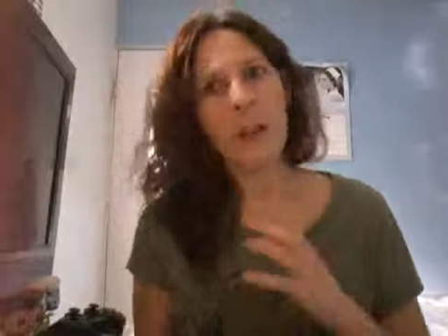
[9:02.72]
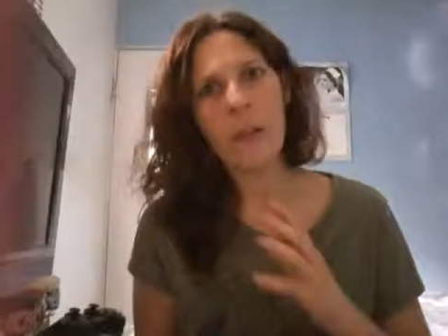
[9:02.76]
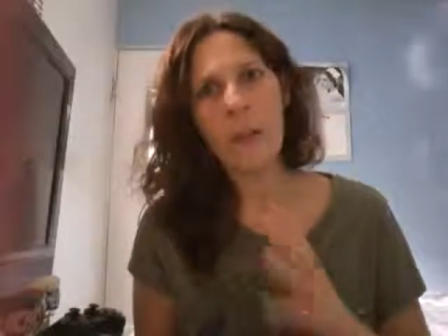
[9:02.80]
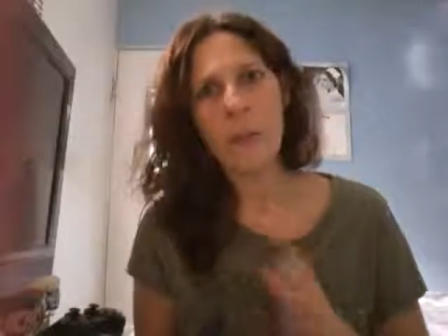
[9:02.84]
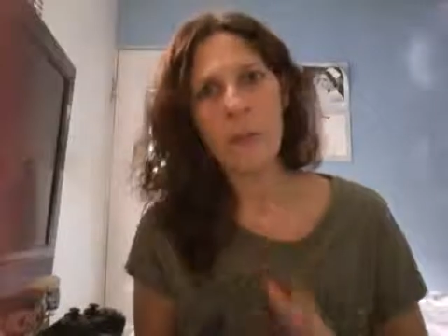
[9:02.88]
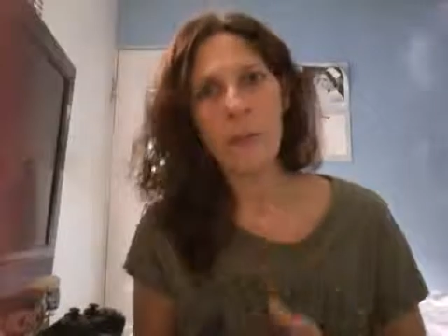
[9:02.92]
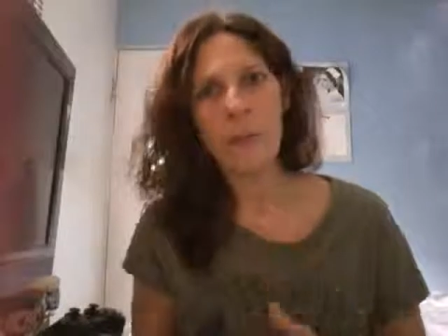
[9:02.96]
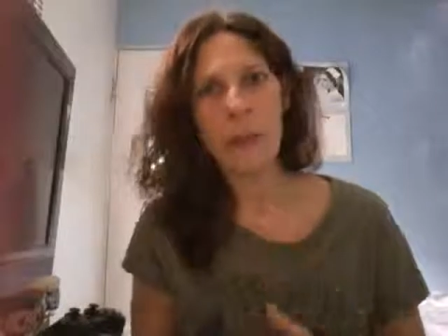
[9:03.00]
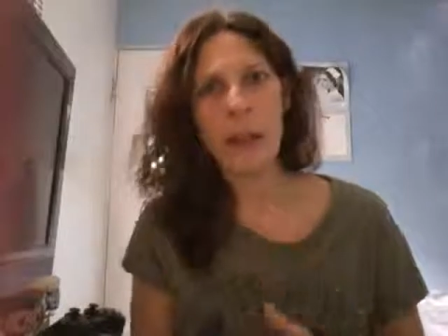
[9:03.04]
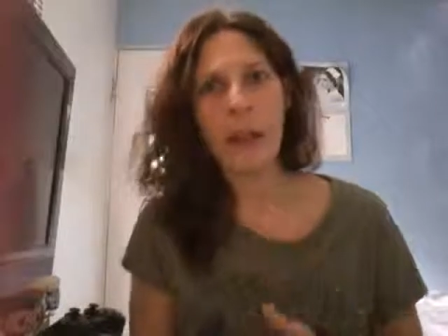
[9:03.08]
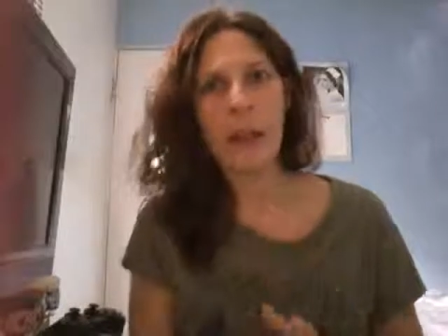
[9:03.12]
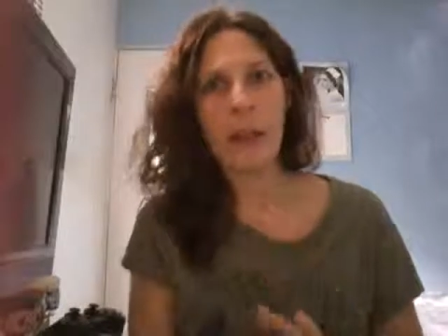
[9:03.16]

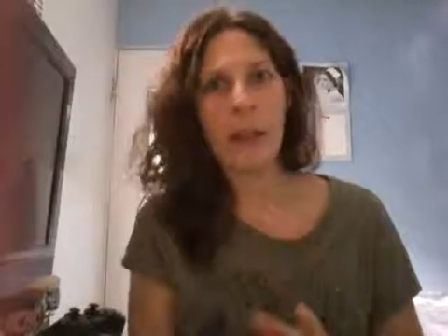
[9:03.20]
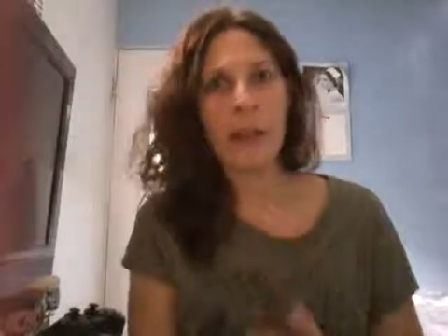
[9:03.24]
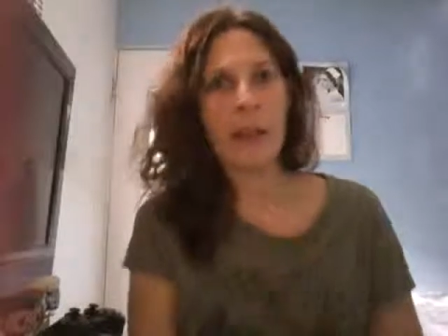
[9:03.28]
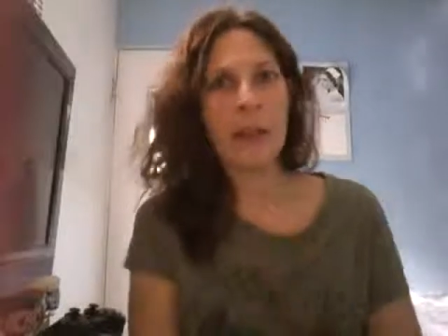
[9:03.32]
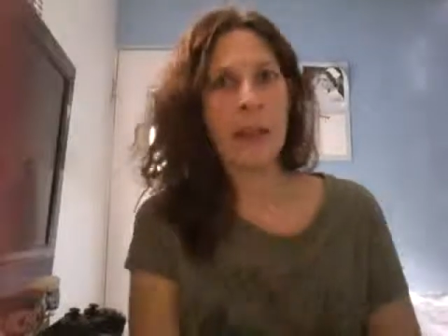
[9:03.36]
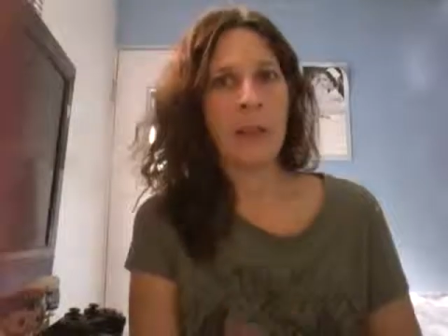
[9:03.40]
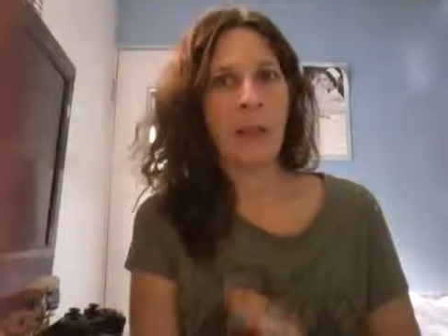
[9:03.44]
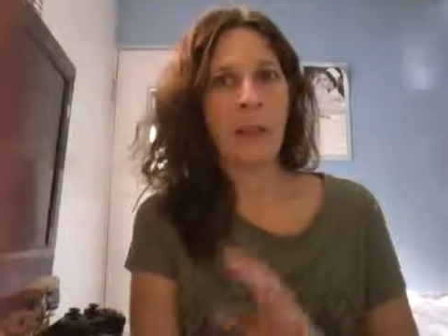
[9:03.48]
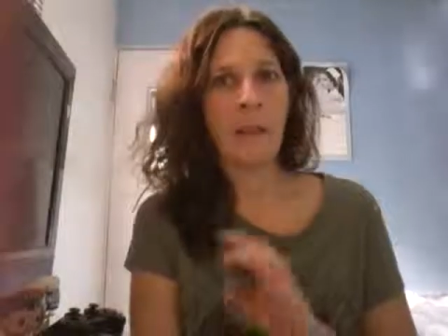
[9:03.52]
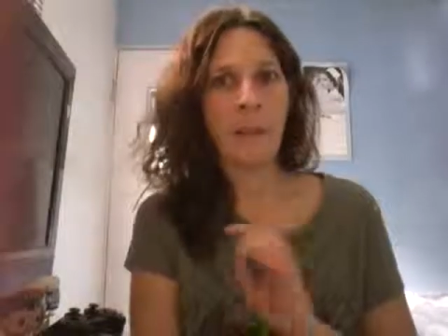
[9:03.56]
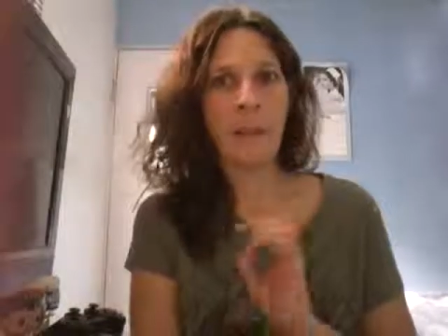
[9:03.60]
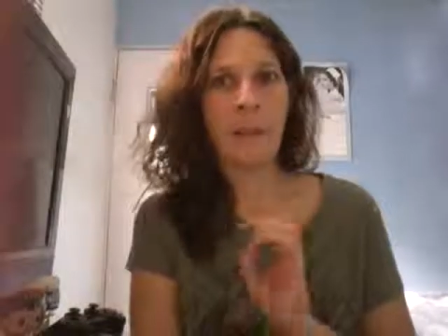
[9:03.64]
feel it
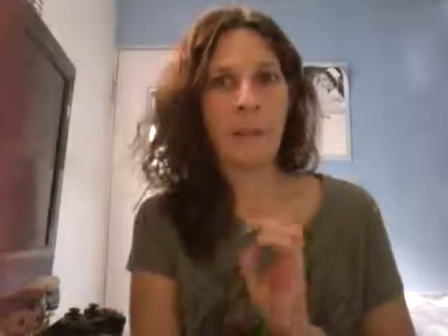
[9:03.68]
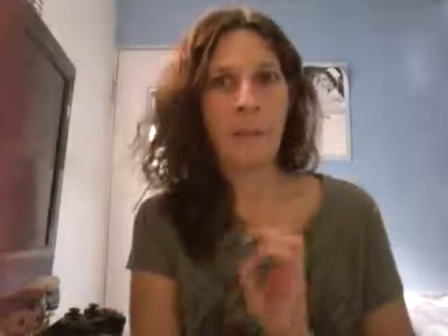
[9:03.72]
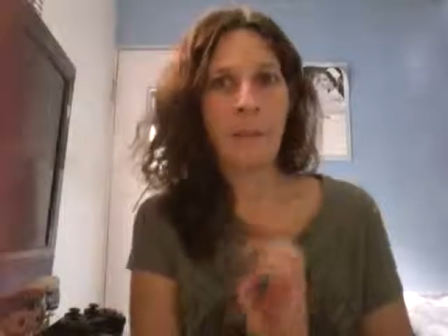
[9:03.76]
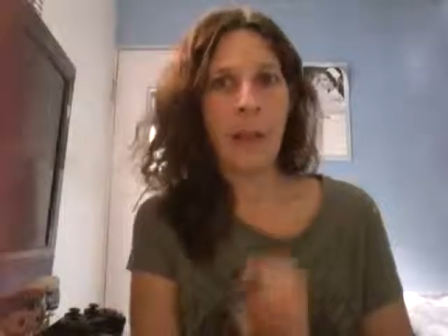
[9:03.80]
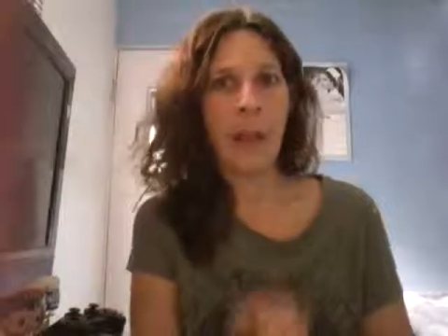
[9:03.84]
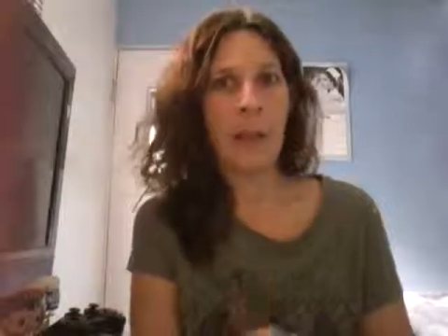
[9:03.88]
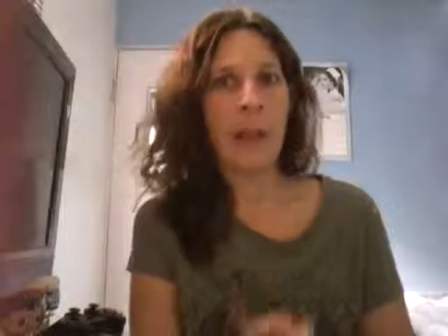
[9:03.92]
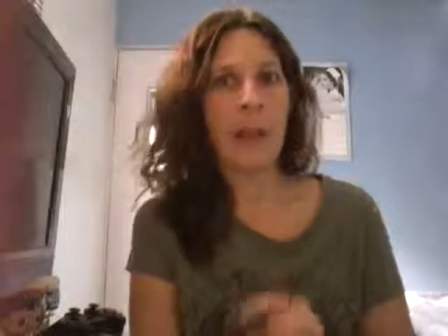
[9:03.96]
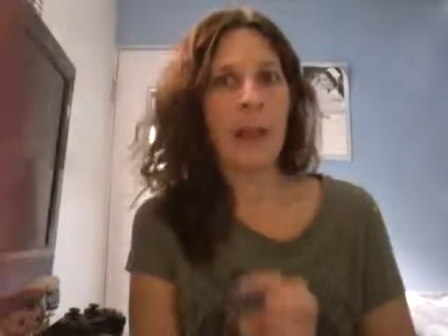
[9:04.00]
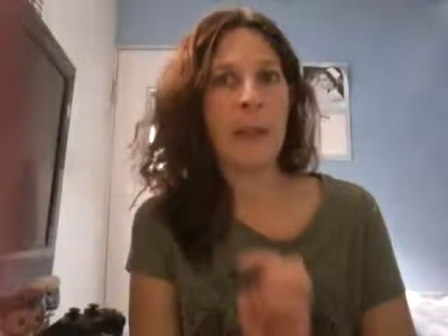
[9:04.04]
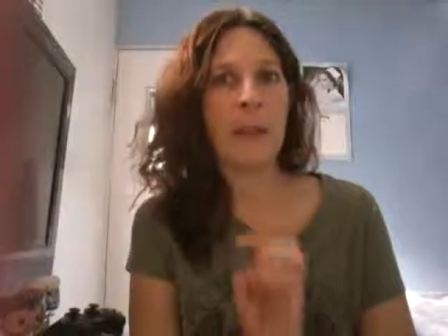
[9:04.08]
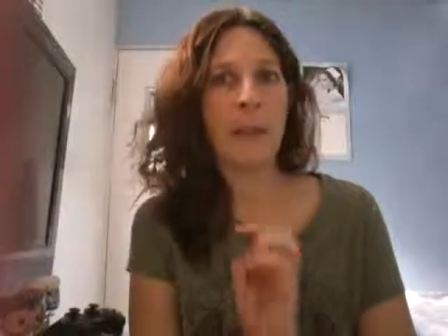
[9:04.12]
is a
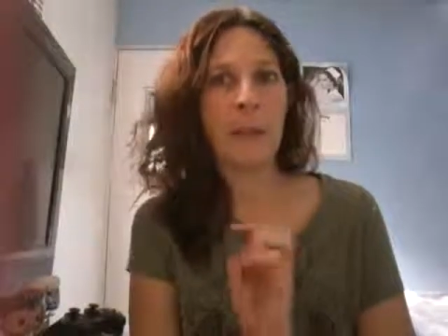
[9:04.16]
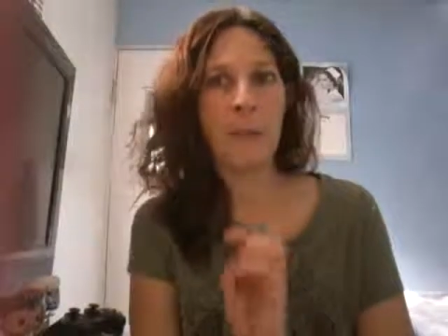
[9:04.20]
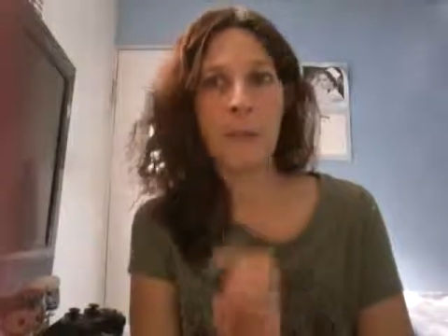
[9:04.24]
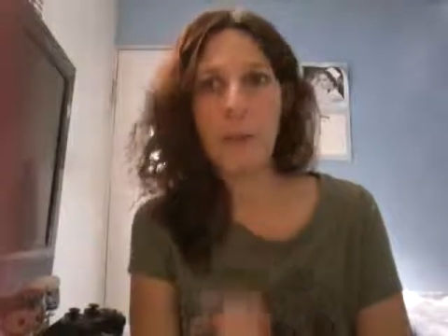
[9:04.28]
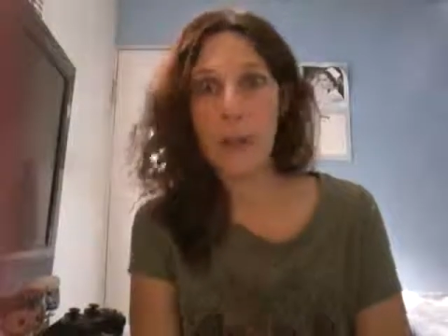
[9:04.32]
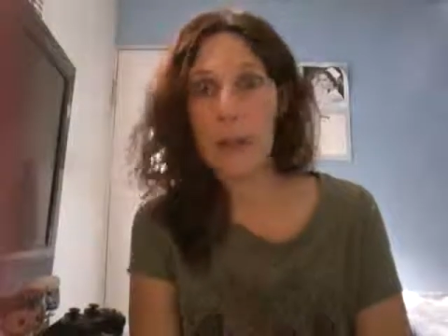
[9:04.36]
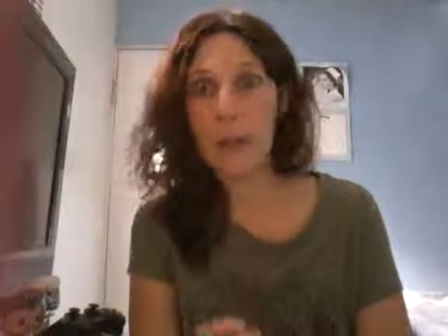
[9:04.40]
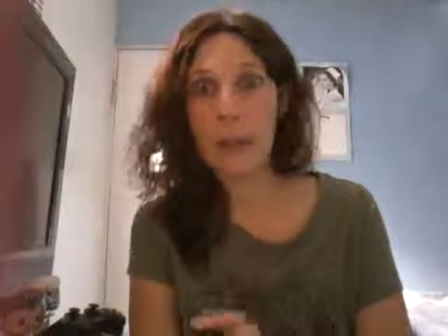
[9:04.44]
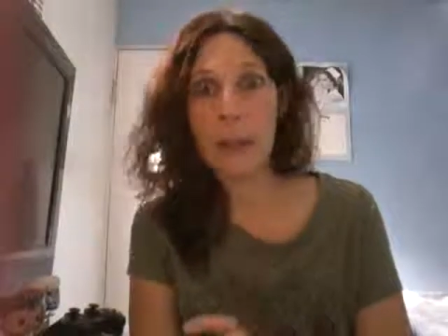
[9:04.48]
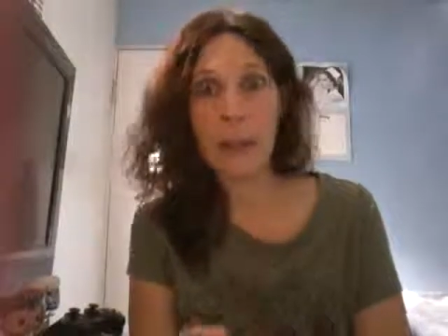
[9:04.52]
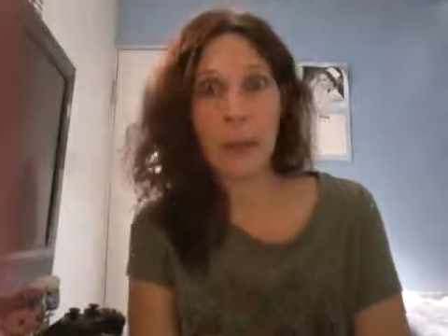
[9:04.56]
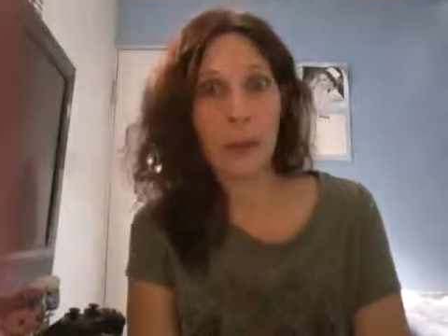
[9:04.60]
very,
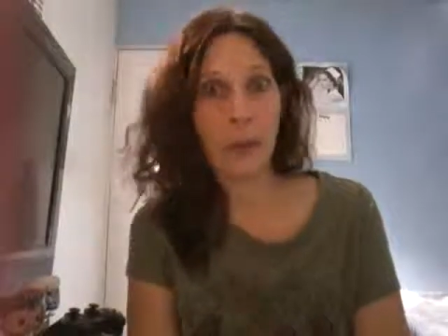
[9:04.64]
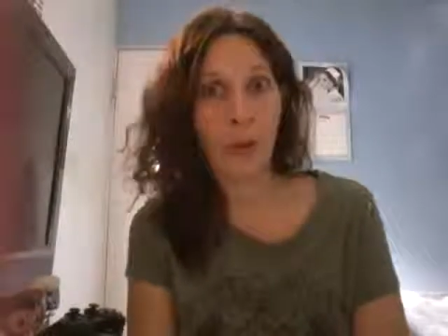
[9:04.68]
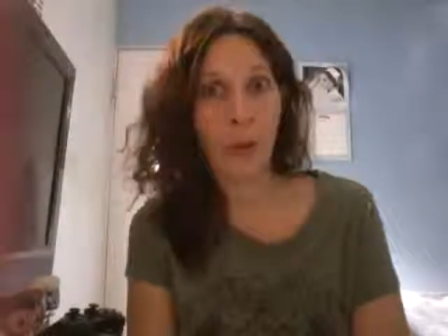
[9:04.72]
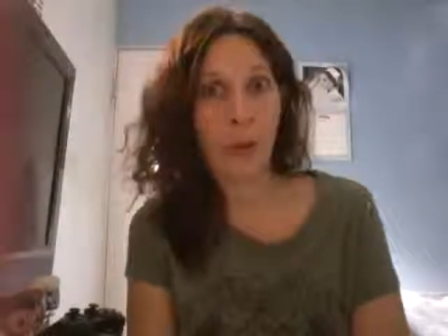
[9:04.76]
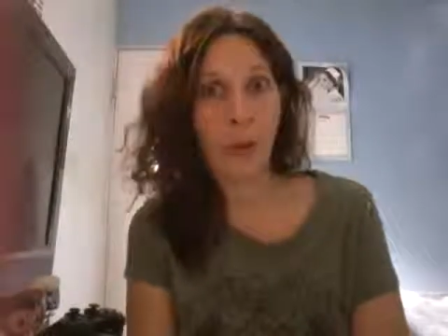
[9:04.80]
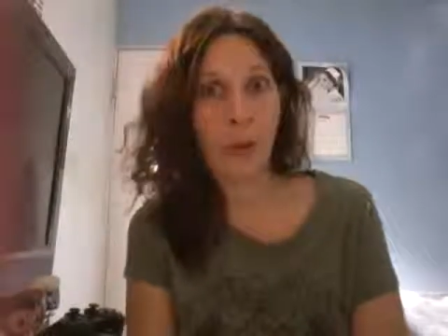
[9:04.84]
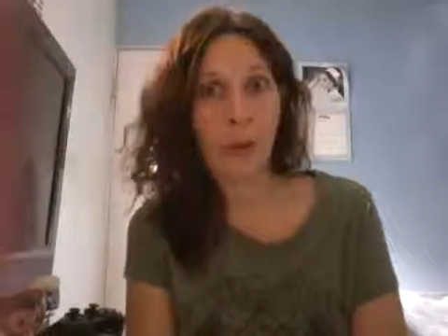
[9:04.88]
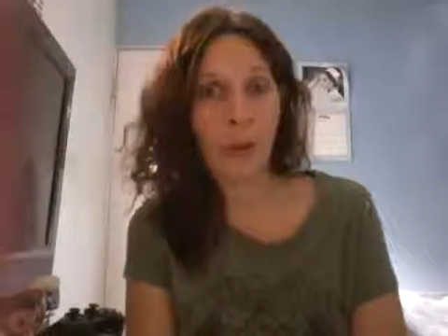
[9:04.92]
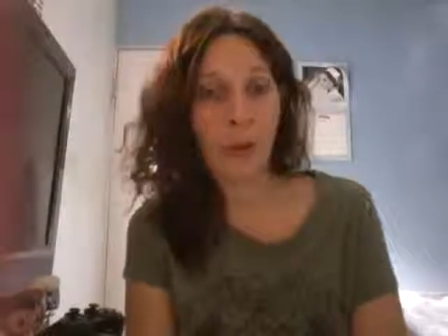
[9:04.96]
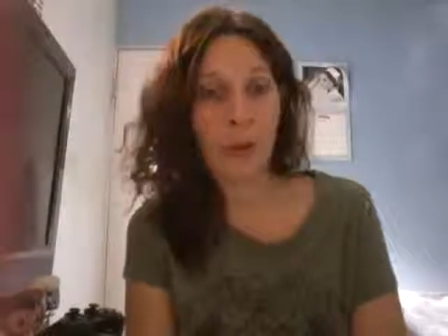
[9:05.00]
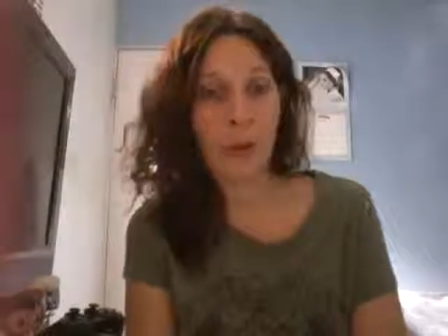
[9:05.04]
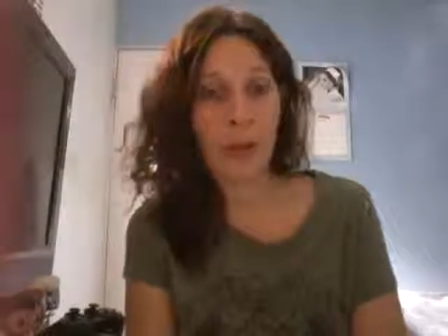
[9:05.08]
very
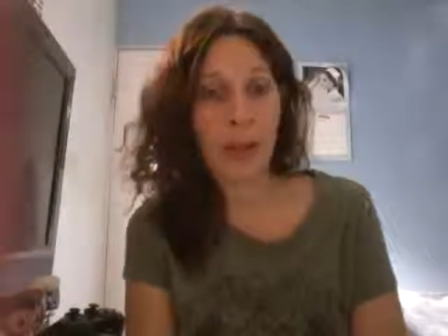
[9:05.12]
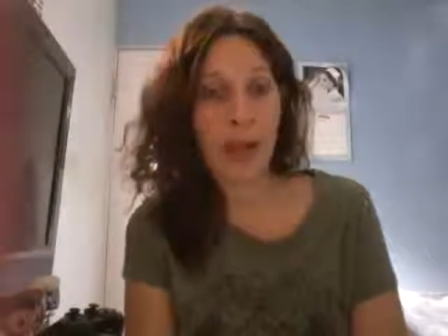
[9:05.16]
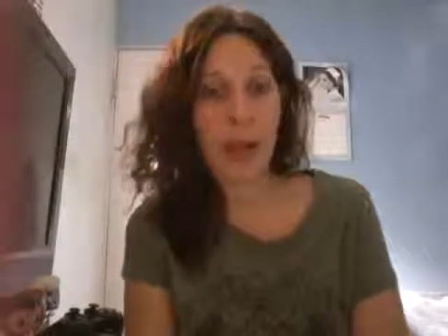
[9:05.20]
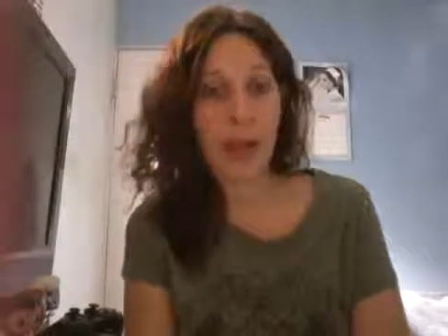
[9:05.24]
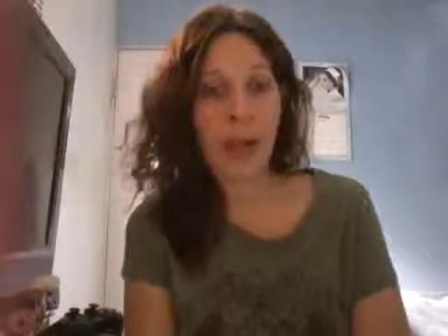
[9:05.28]
strong movie,